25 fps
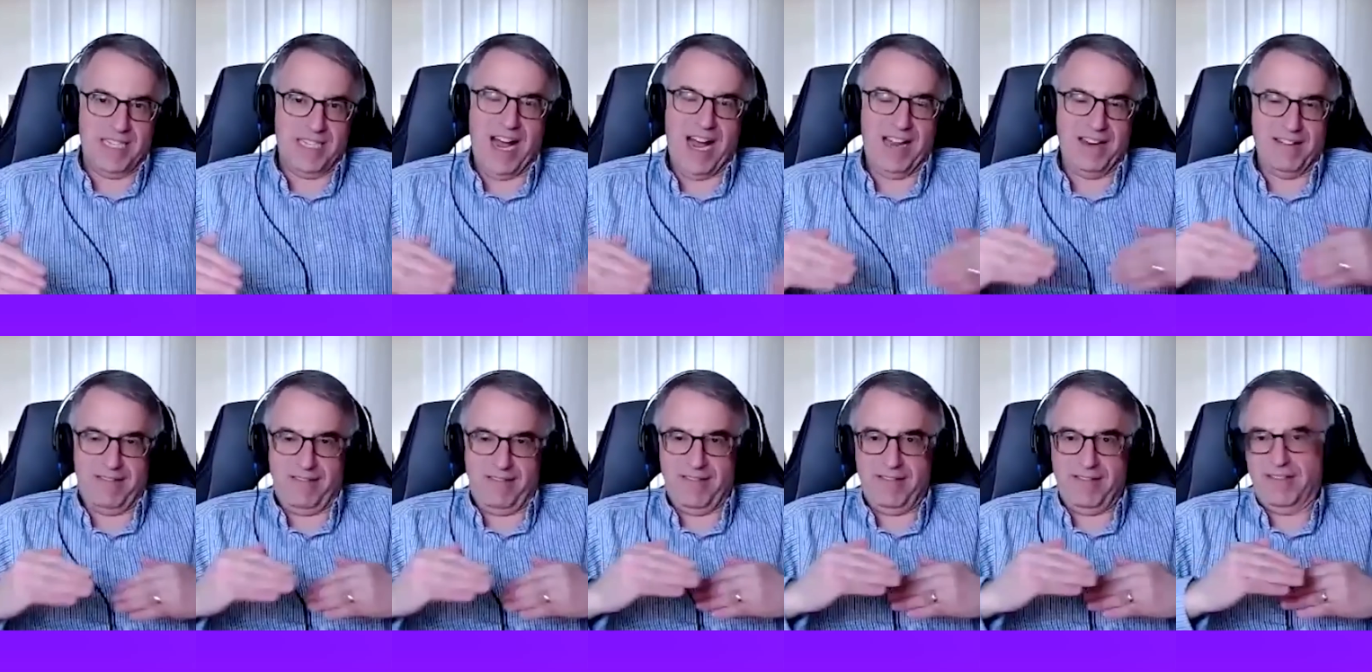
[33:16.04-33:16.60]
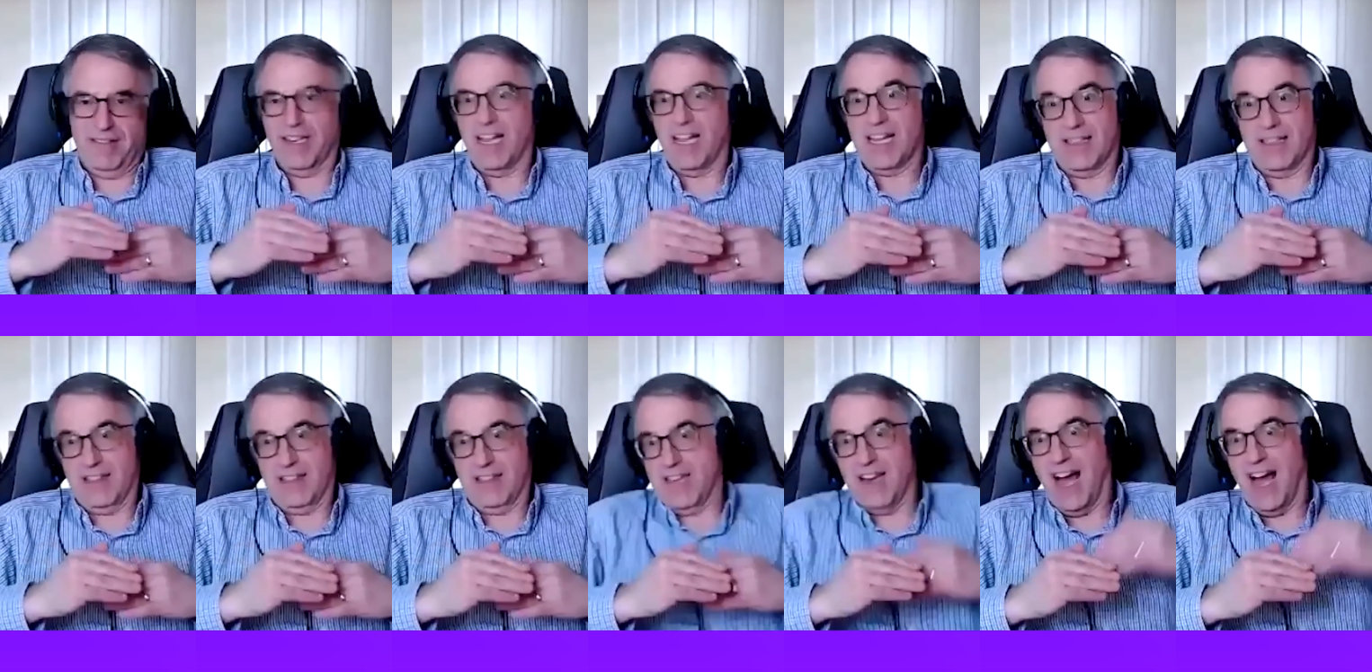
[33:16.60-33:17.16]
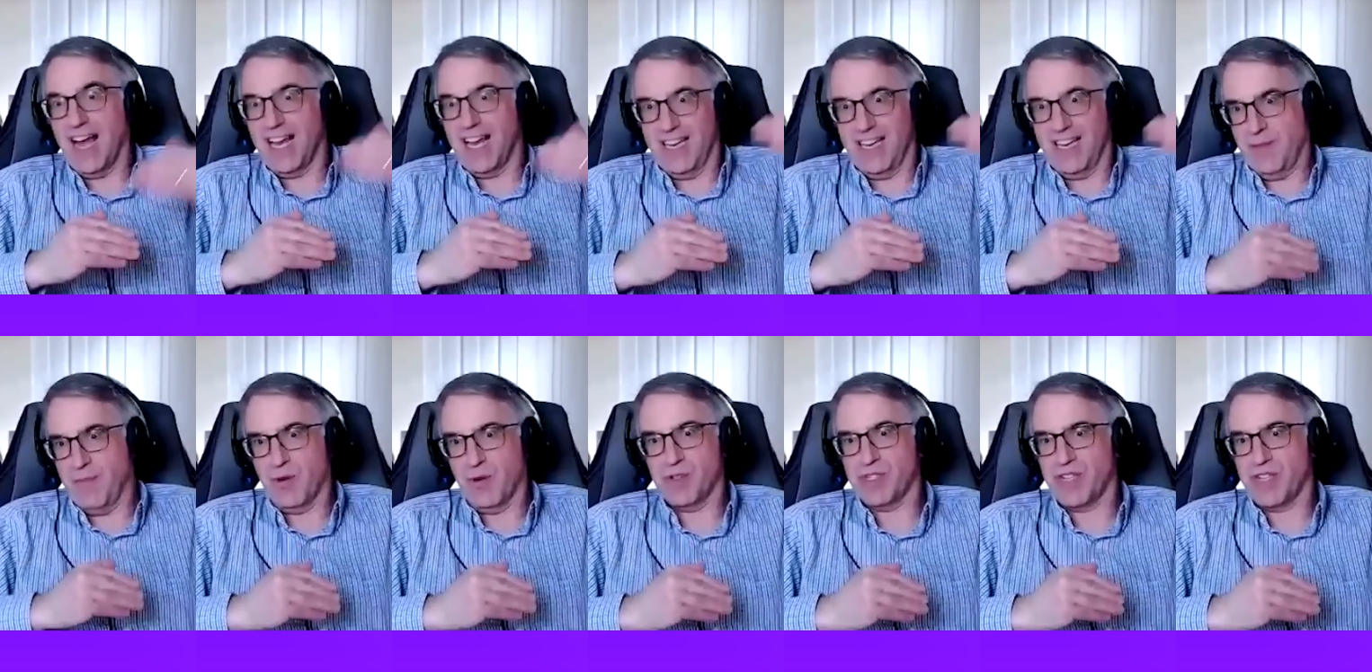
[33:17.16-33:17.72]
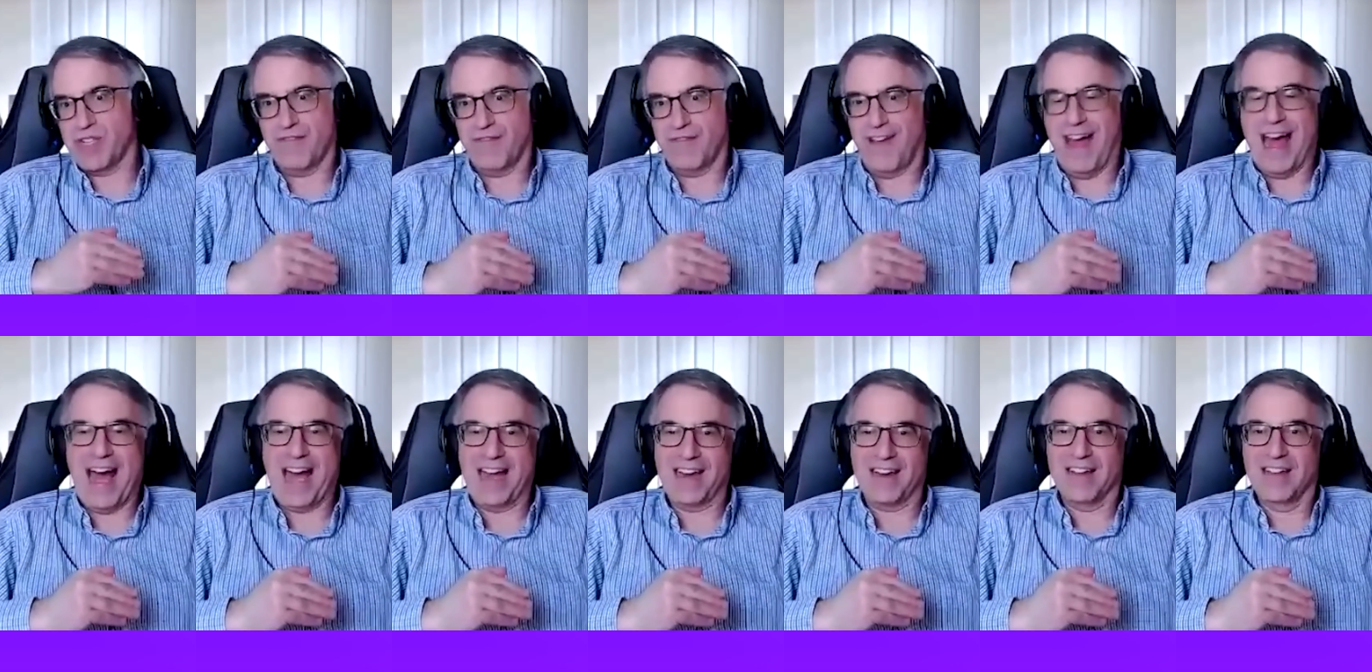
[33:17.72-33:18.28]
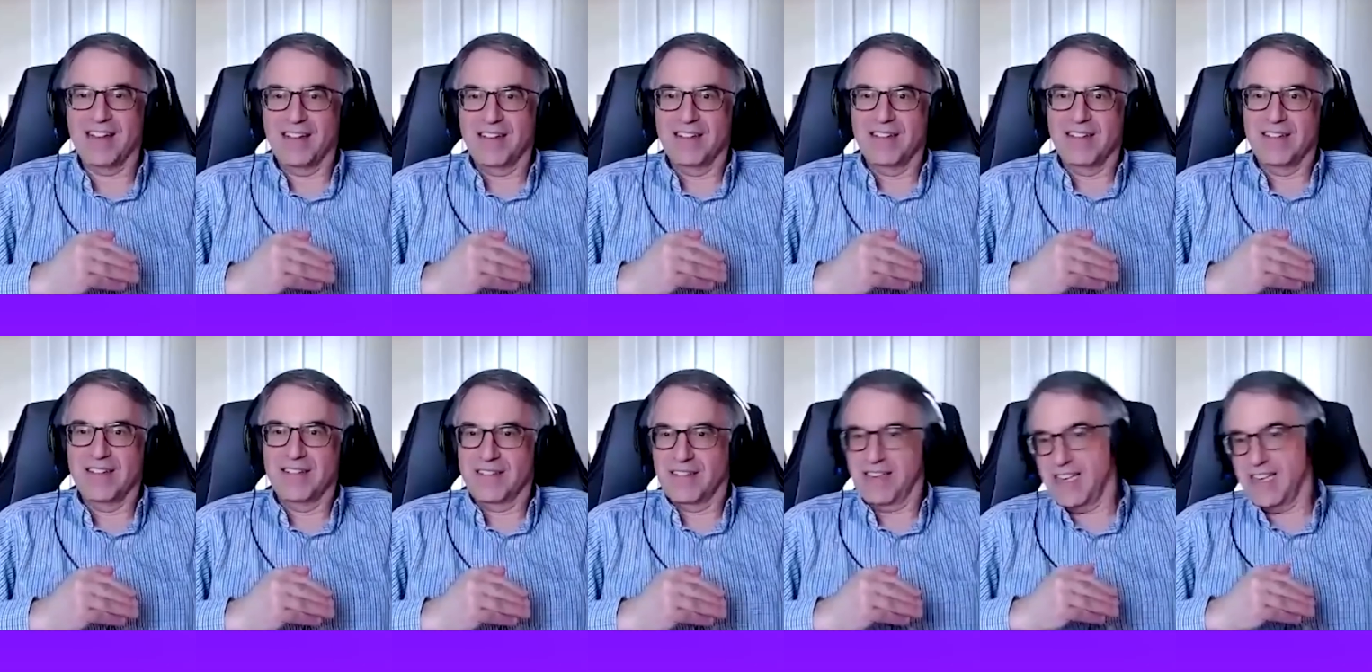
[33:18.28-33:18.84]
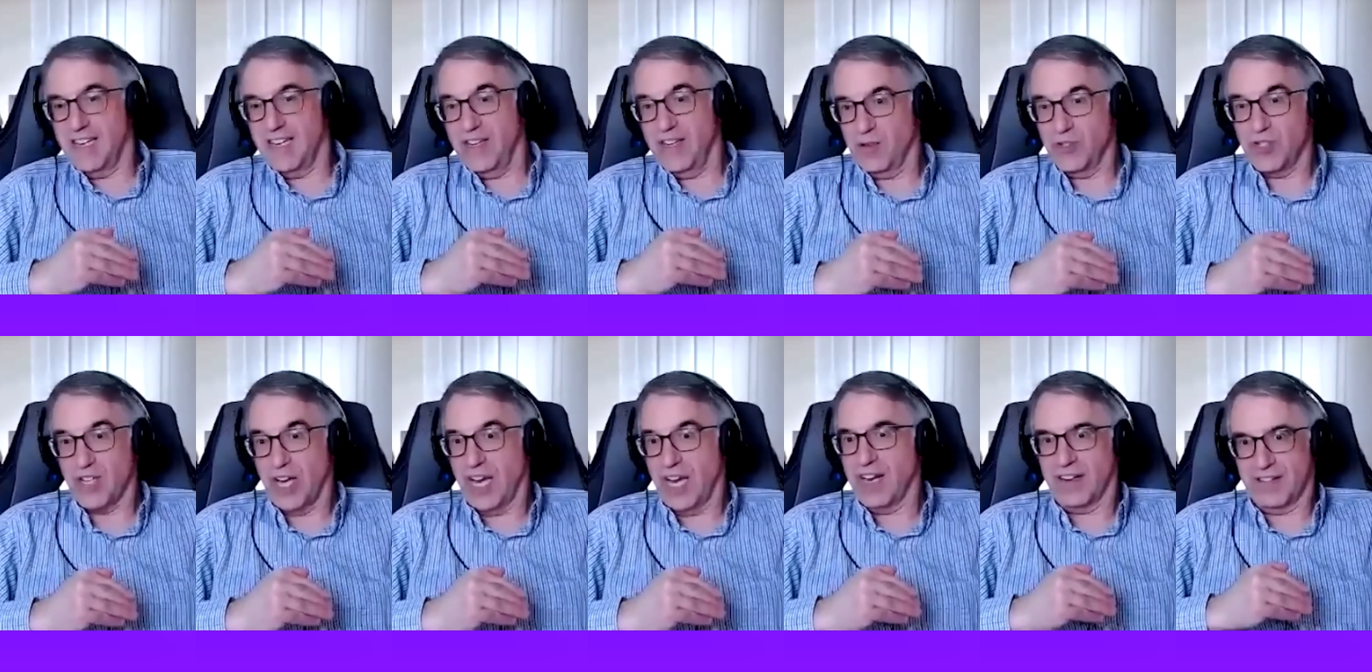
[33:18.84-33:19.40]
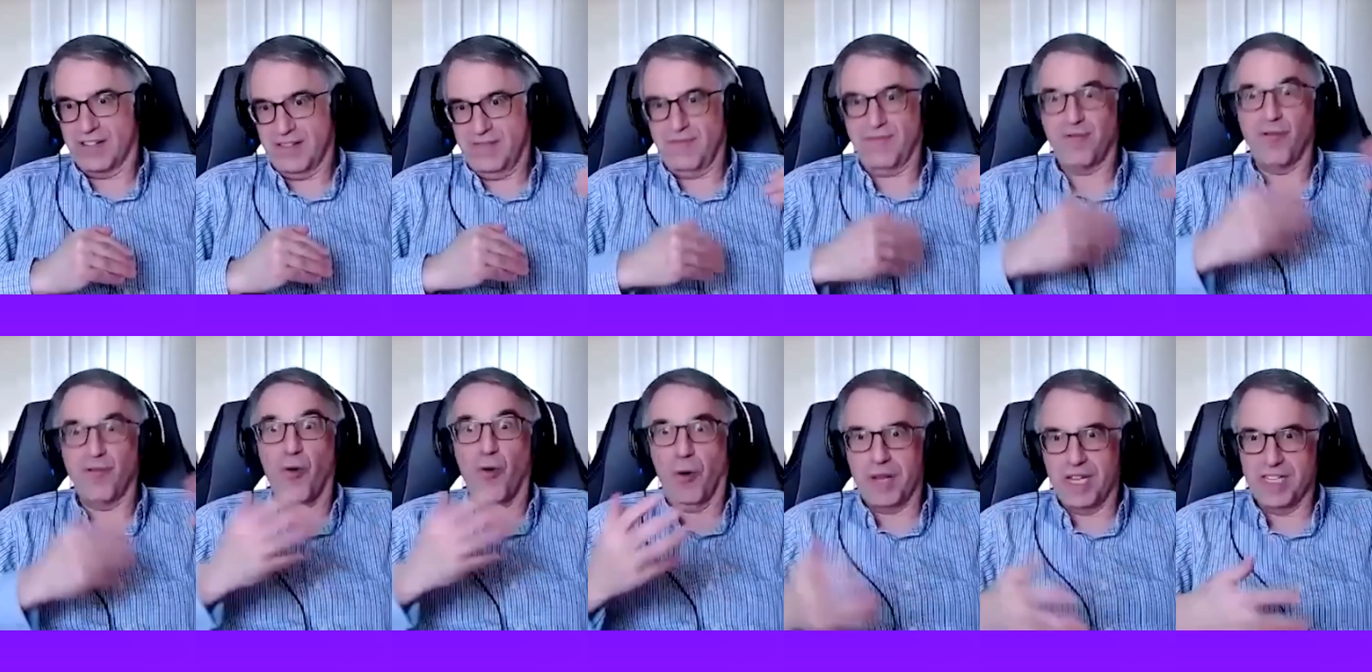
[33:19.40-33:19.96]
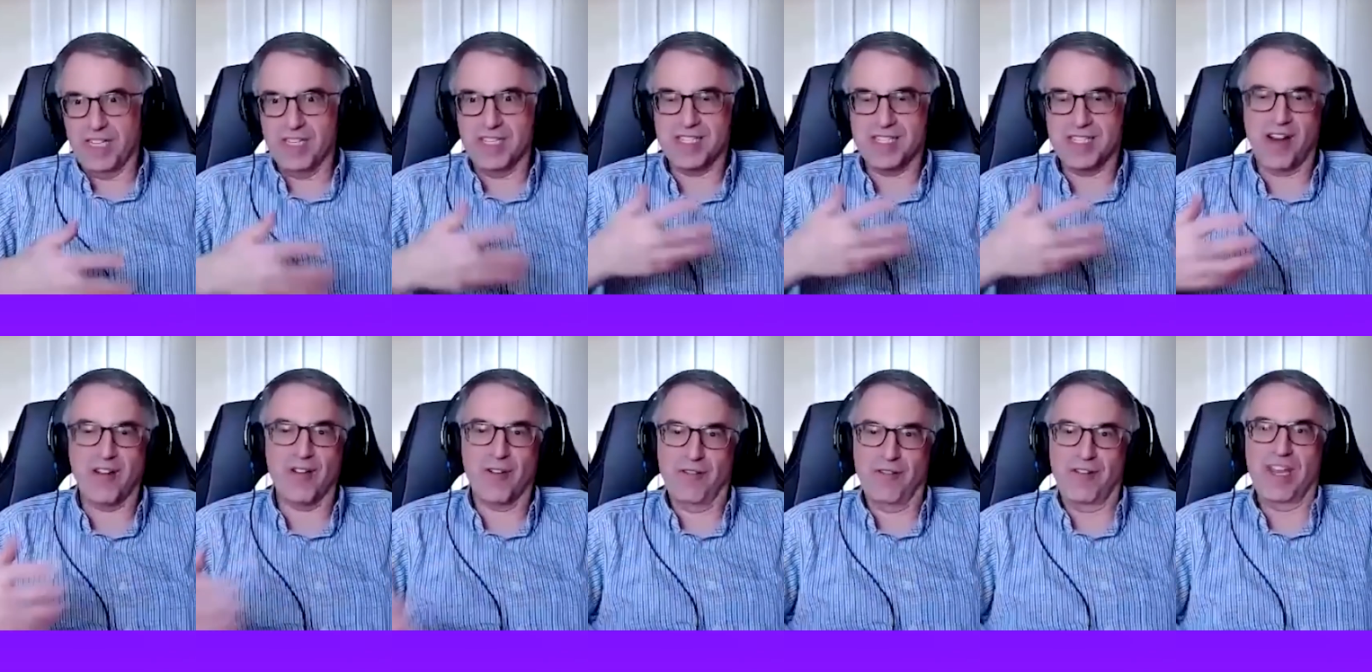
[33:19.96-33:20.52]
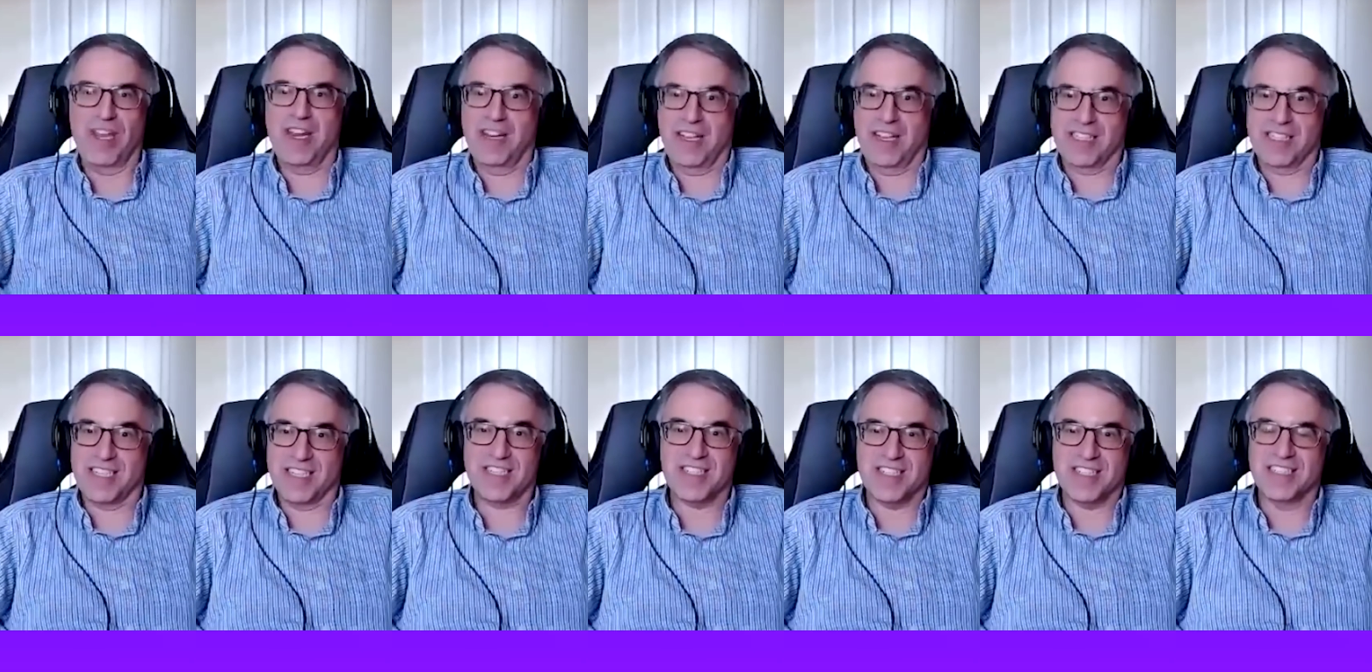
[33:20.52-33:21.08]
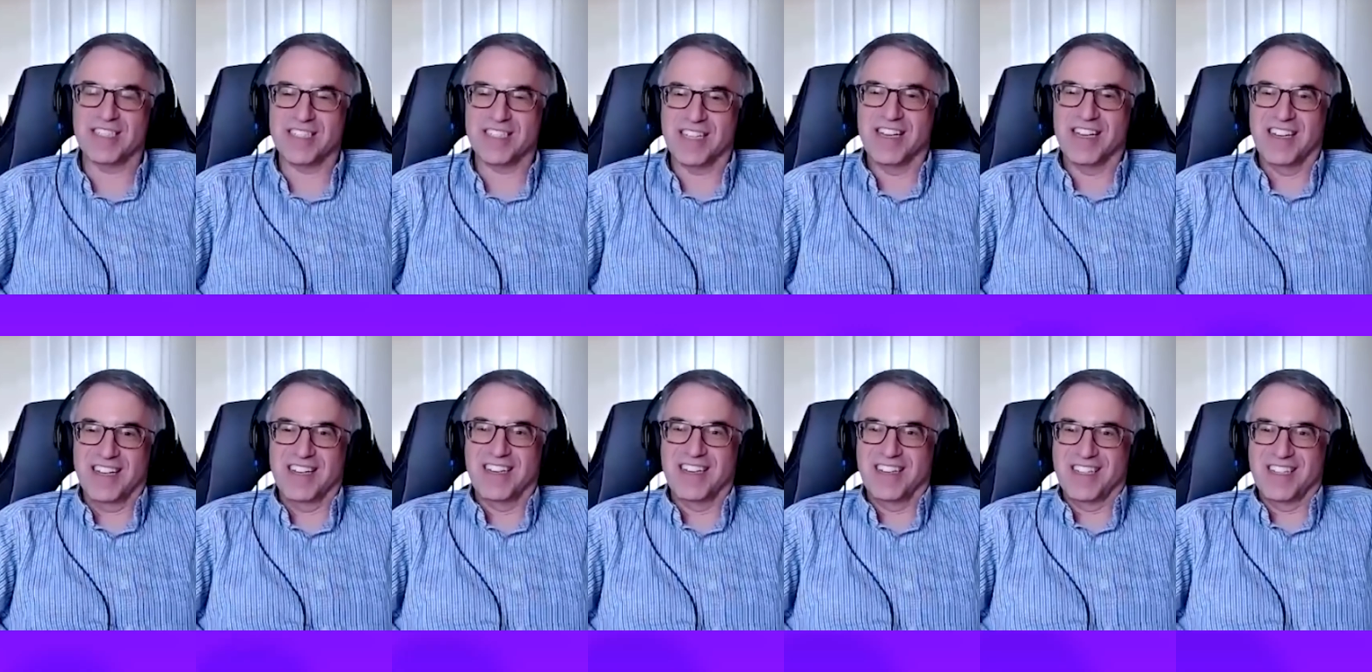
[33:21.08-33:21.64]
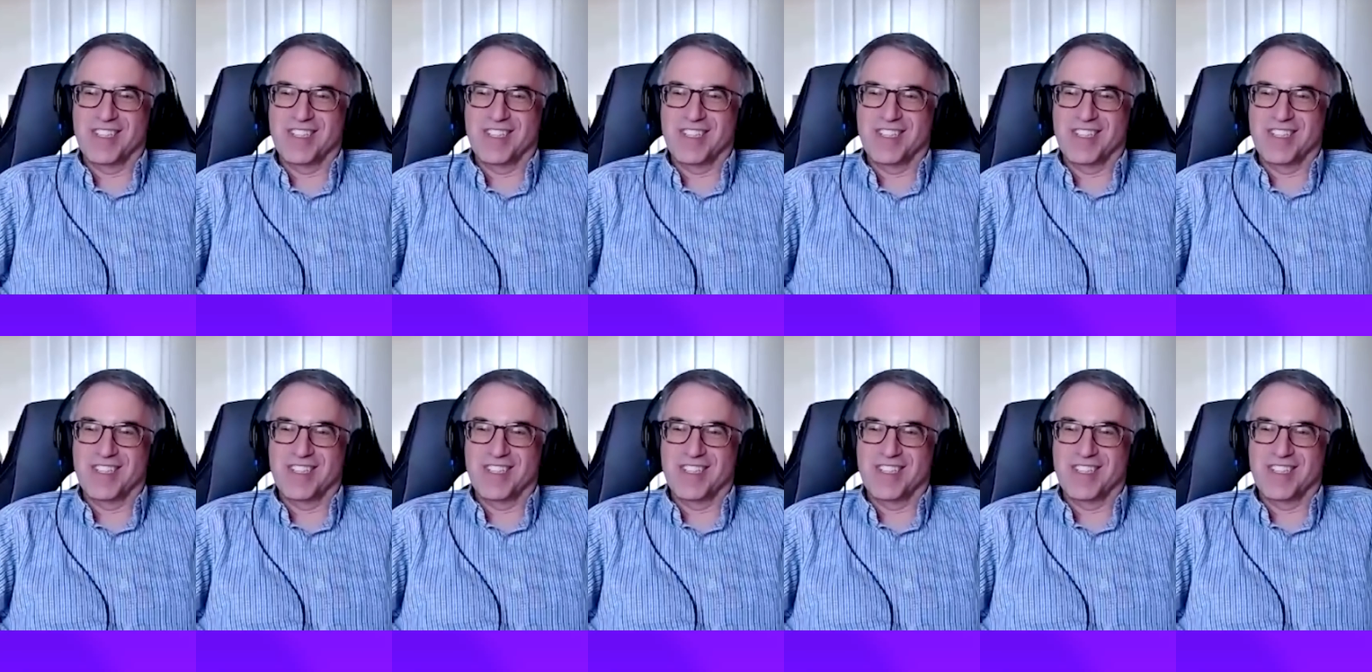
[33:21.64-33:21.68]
but it's not like the 90% fat ketogenic formulas that exist. Right.